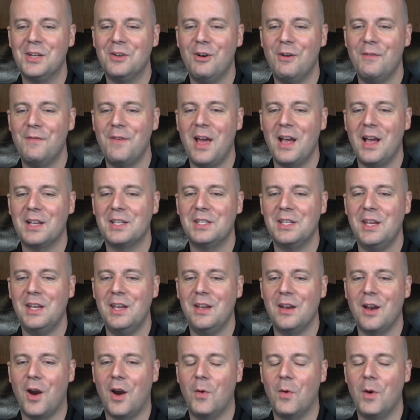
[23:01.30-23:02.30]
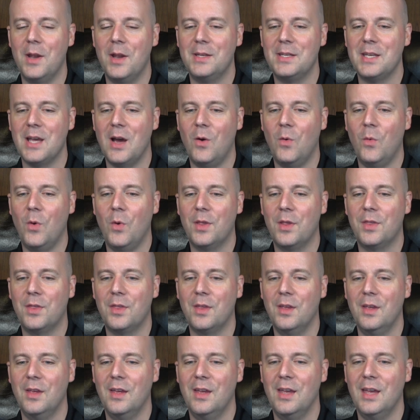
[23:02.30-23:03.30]
a vaccine. Already dealt with
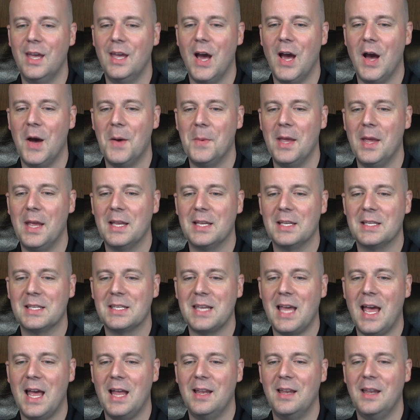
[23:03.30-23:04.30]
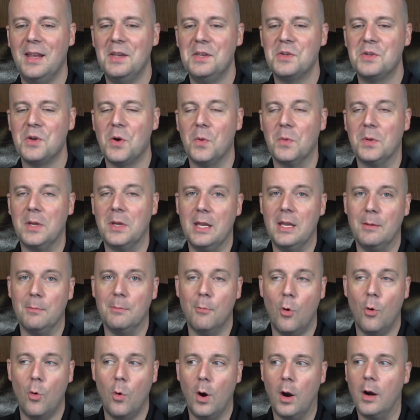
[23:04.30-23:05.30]
anxiety, don't need
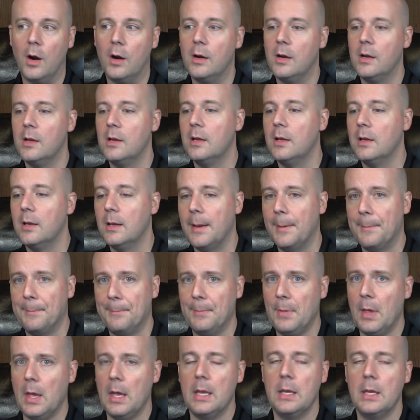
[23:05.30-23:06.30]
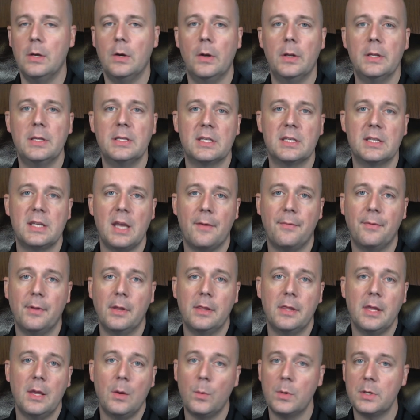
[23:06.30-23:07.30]
more. You know, it's definitely a
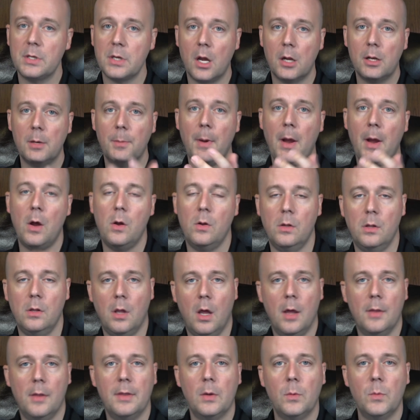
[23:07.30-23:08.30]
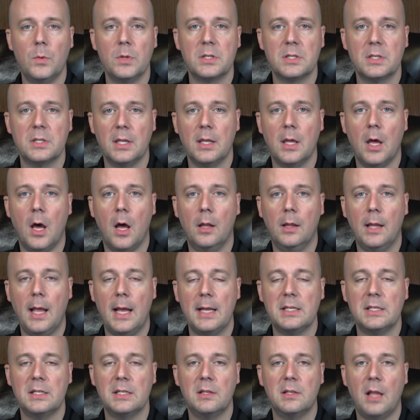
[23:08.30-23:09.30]
thing. We talked about, I think it was
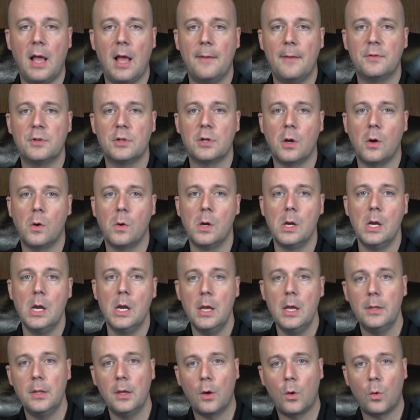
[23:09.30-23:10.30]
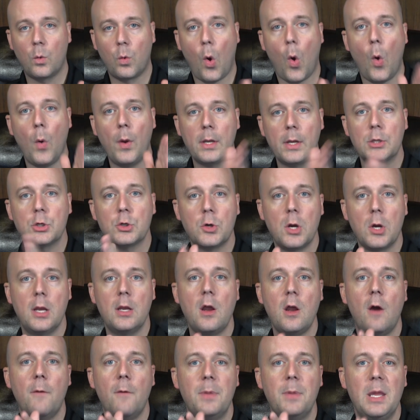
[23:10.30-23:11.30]
last live show, the growing trend
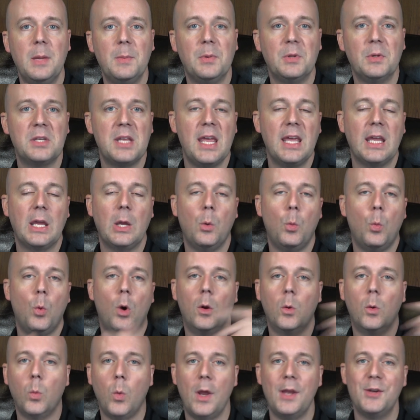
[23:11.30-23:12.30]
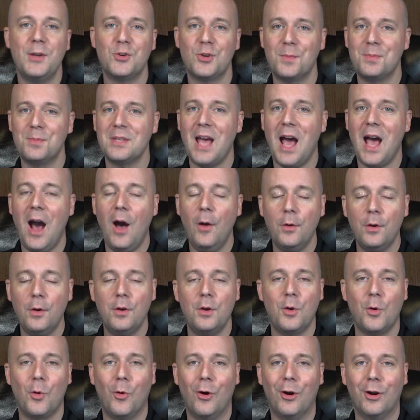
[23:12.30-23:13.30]
of people taking one-way trips out of New
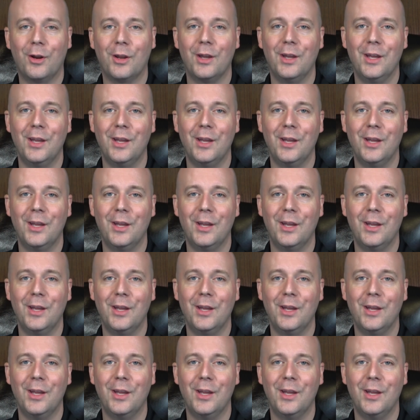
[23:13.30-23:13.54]
York.